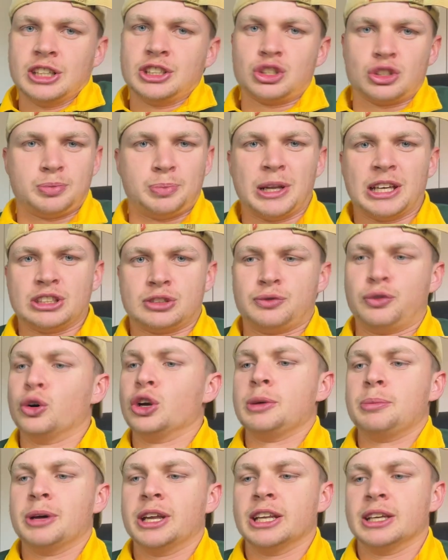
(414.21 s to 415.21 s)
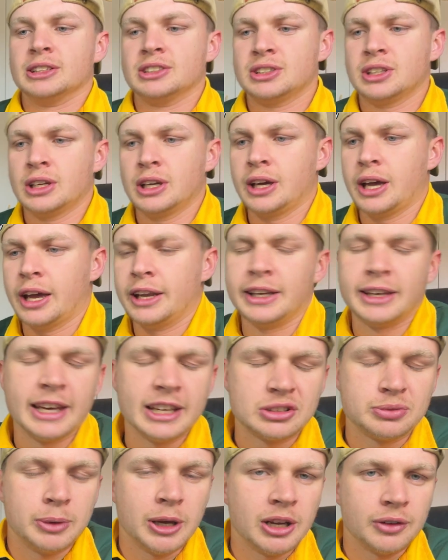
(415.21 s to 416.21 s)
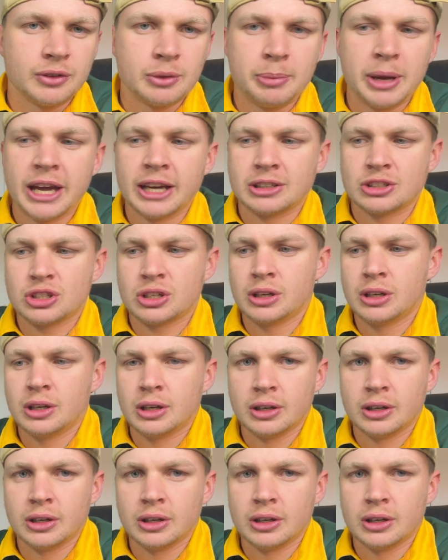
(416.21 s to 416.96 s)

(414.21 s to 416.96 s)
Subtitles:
just plays 40 minutes and he gets man of the match.